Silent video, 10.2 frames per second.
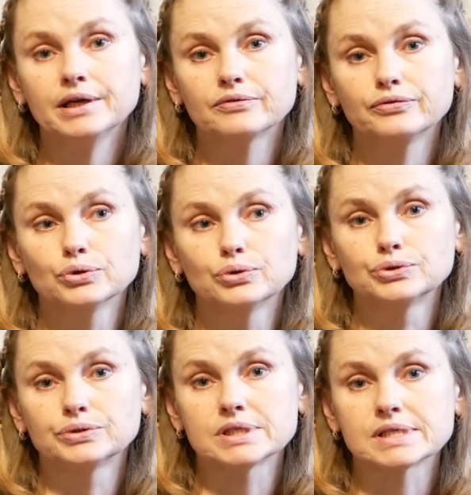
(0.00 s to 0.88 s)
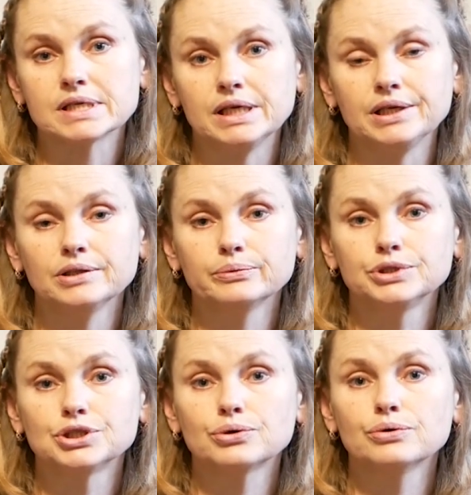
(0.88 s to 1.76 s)
airflow to the skin,
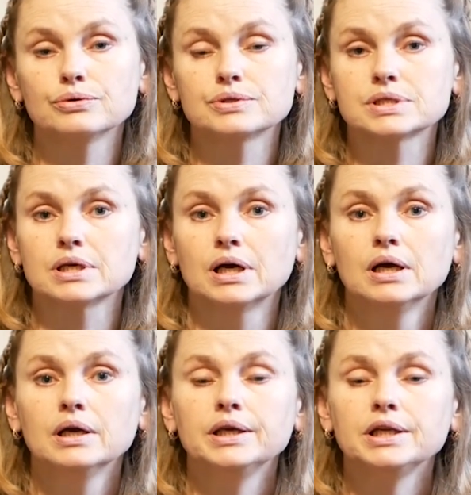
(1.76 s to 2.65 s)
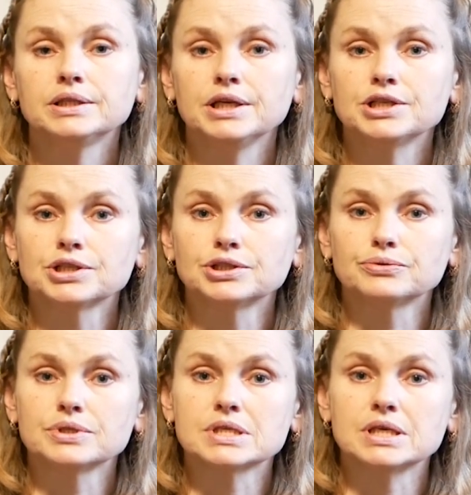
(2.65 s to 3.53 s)
which cause irritation to
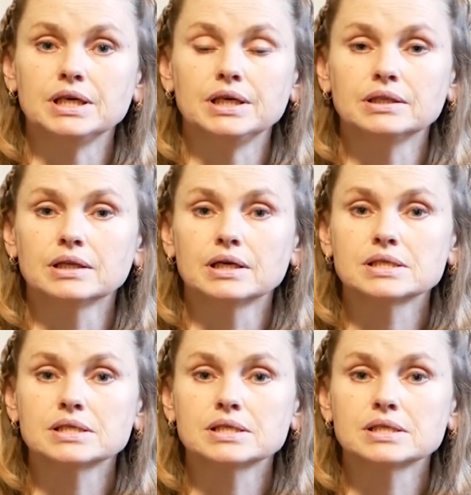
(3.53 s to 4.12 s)
the skin,